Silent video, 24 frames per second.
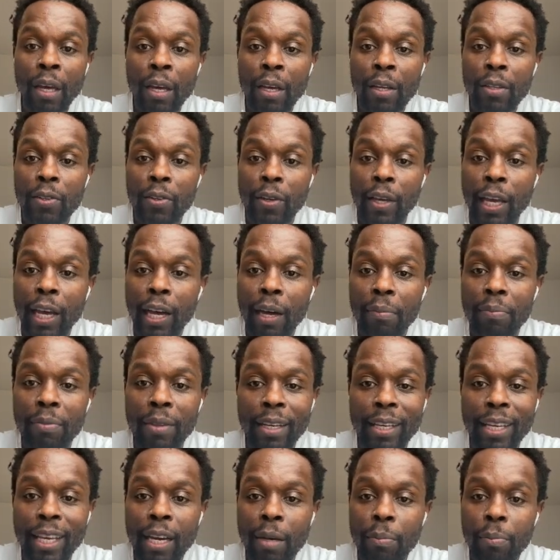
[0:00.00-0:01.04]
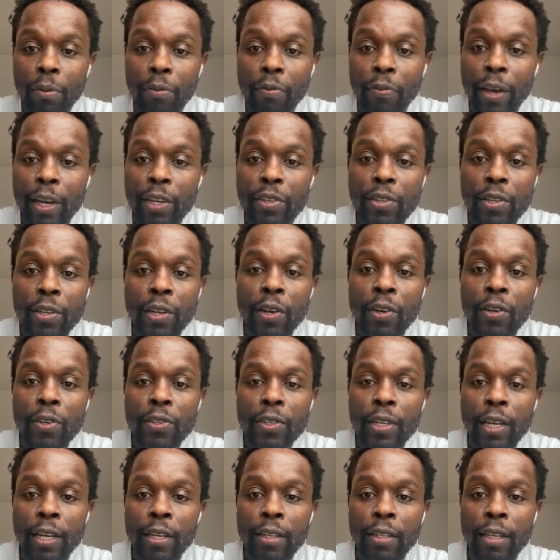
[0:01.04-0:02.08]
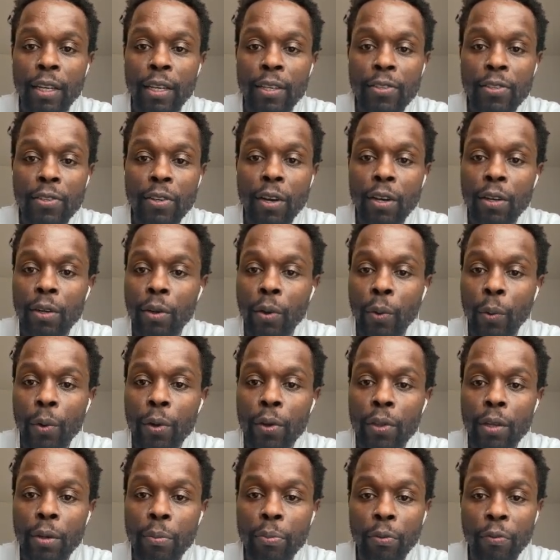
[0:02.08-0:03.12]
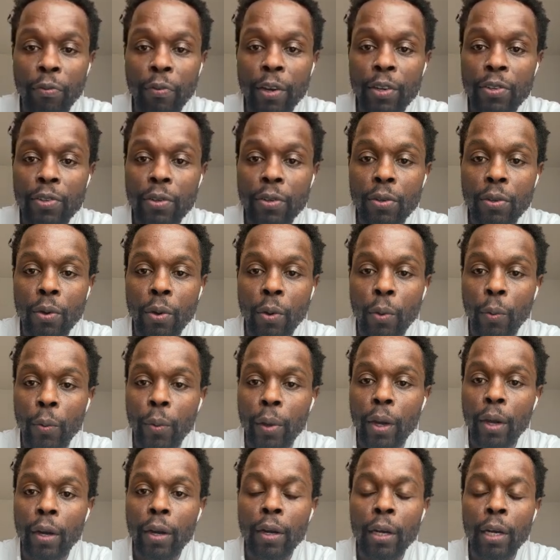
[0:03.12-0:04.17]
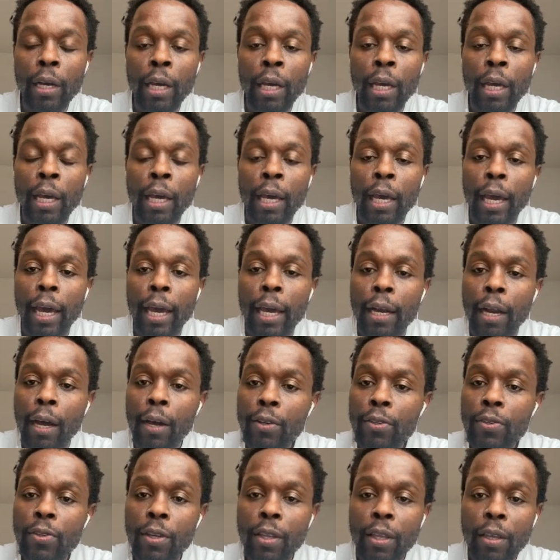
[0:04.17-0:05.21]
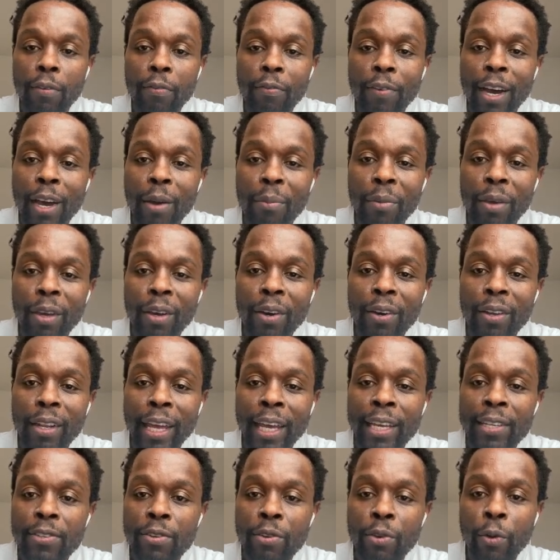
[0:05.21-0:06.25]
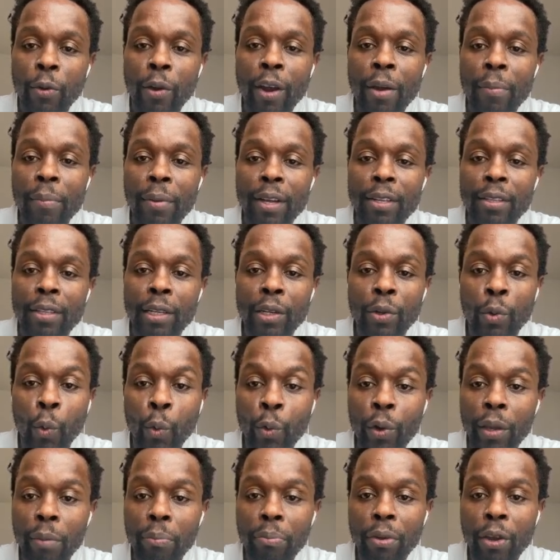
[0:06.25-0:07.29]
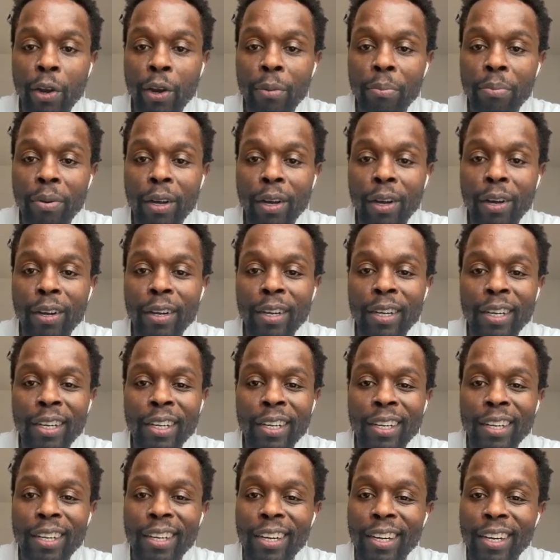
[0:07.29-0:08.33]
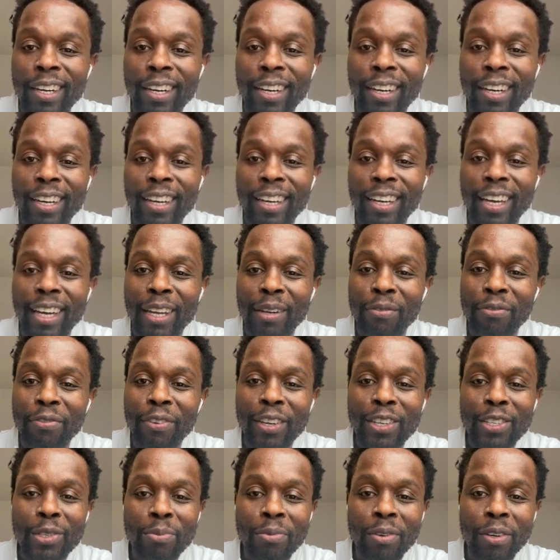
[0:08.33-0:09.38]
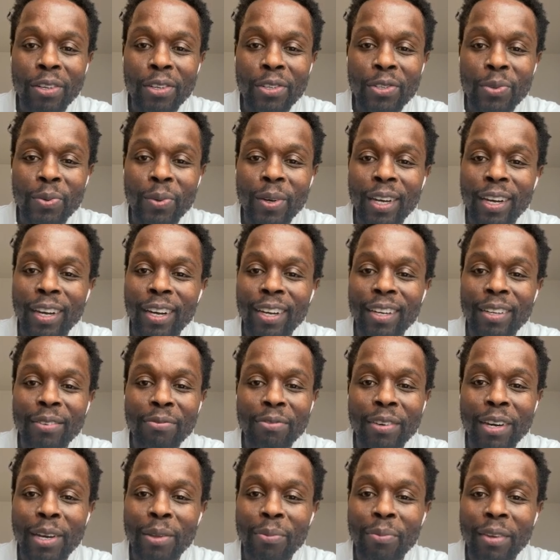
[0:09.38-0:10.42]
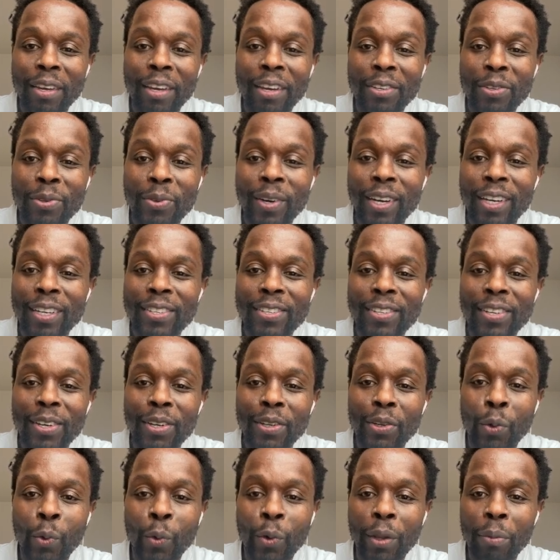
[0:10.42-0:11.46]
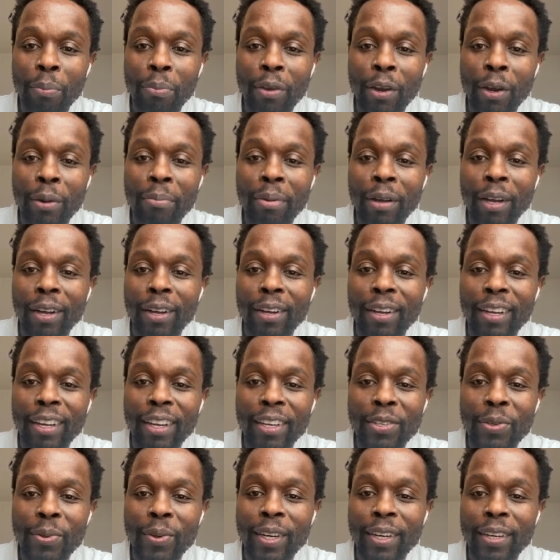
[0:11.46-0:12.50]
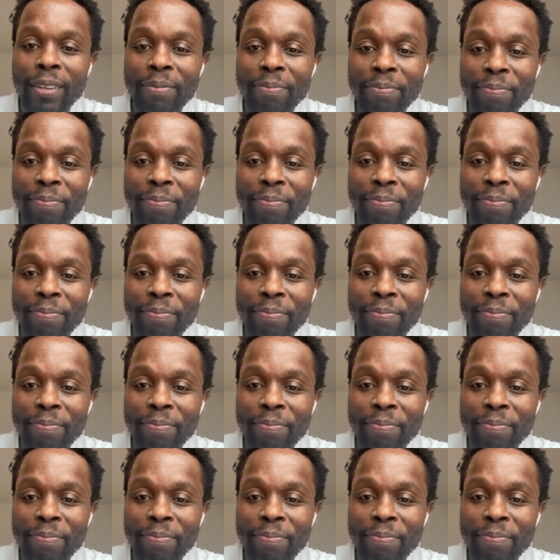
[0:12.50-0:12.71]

to help the young professionals and uh, start a grow their professional career. And also, they can find me on Instagram at the Dordy Pierre Paul uh, and Facebook as well. Find me as well. So Dordy Pierre Paul as well.